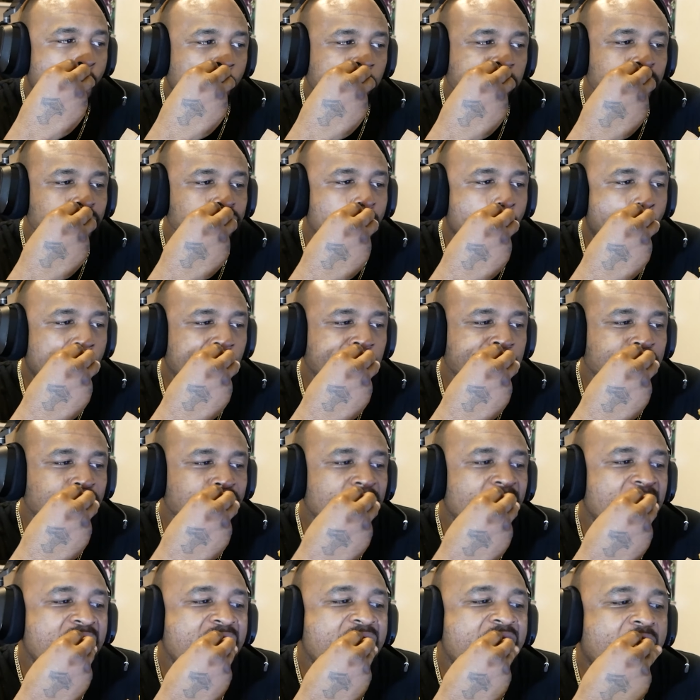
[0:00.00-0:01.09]
I sit here
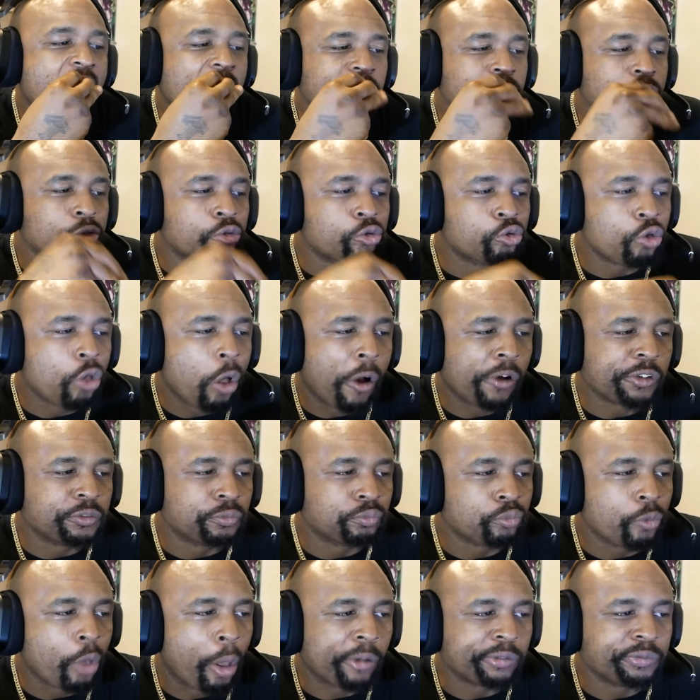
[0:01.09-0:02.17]
every day.
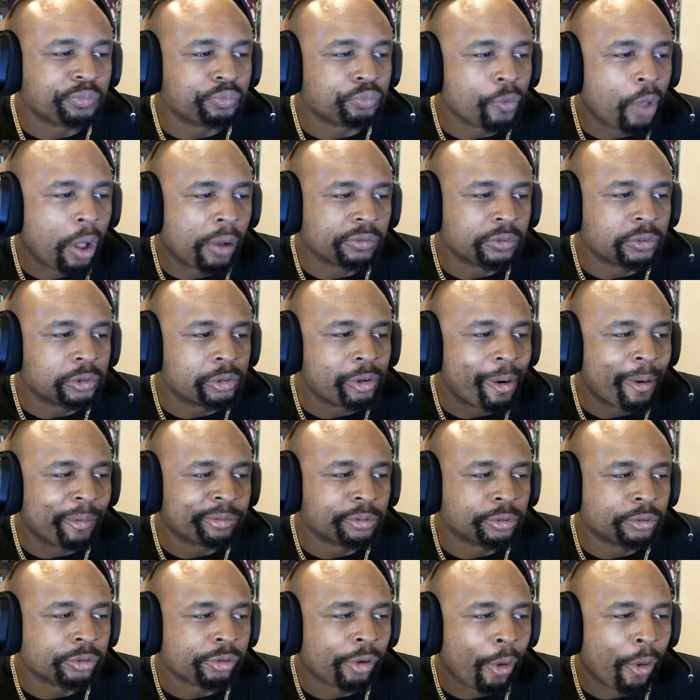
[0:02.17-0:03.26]
There's a playroom here,
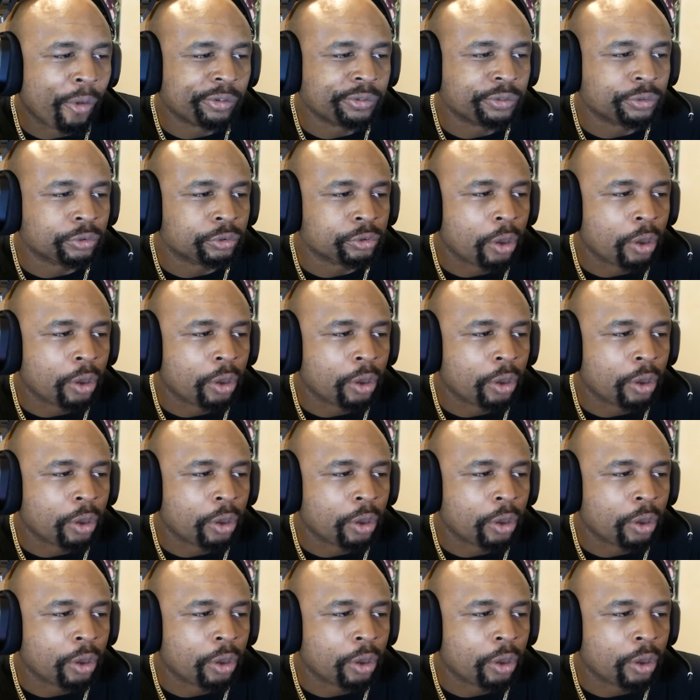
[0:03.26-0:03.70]
doors here.